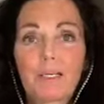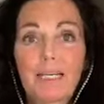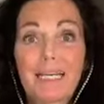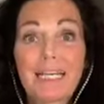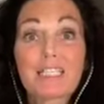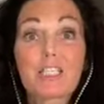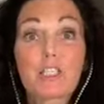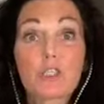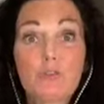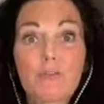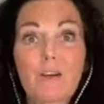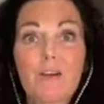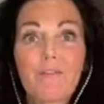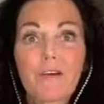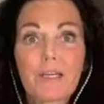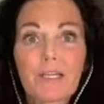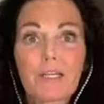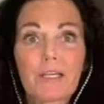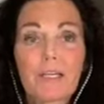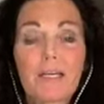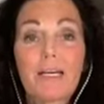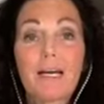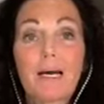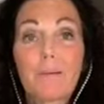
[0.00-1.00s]
is driven
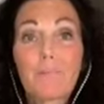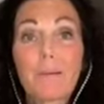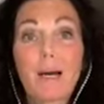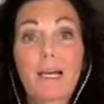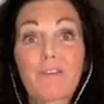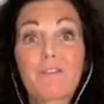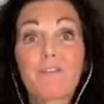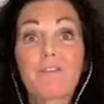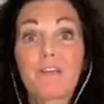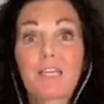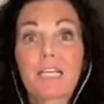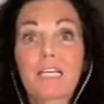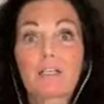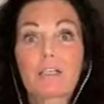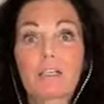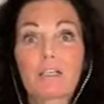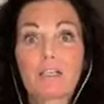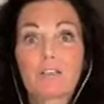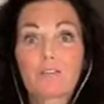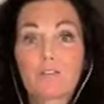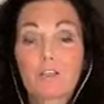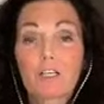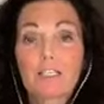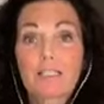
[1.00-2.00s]
by fear,
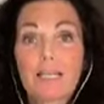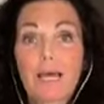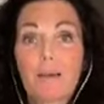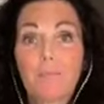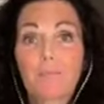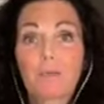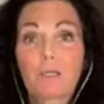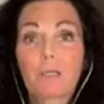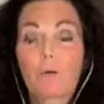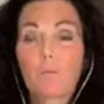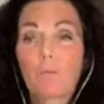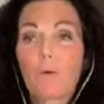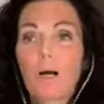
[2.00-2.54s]
for example?